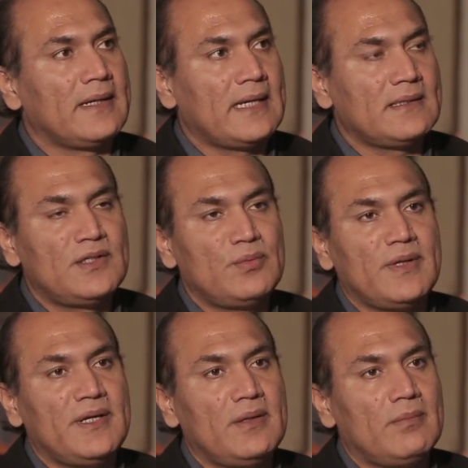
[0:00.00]
gathered
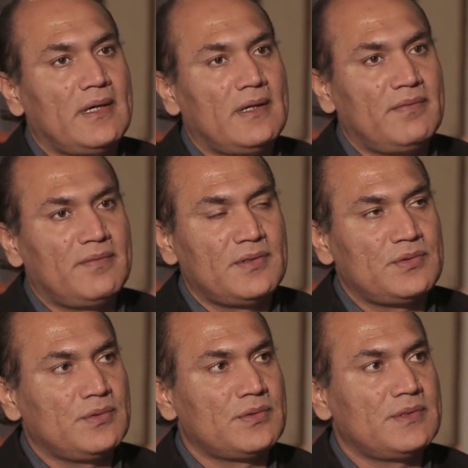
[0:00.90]
money by different
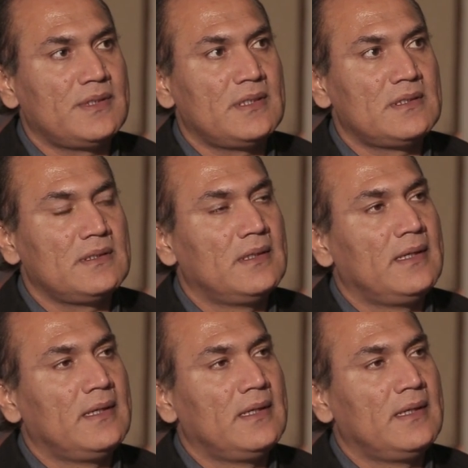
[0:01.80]
sources,